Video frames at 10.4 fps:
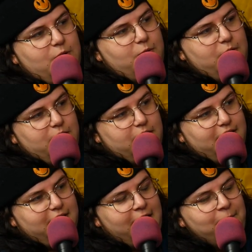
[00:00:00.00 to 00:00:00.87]
juice
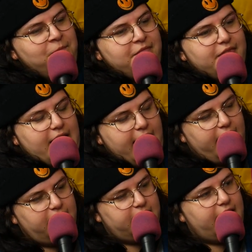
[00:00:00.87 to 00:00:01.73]

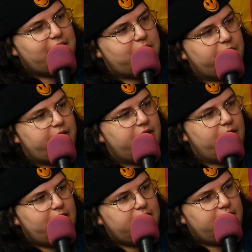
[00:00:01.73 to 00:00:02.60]
at that's
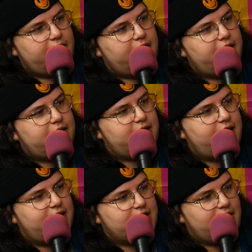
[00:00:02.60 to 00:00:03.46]
O'Heeron, T
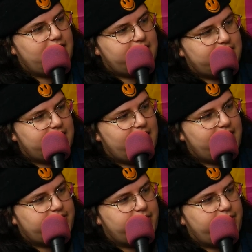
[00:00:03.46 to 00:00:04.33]
H A T
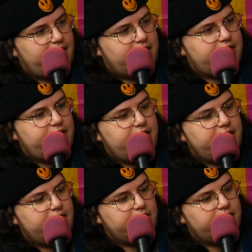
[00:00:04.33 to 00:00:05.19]
S O H
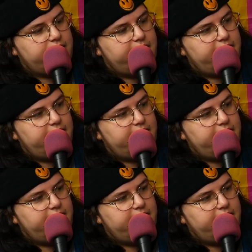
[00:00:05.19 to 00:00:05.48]
E E R O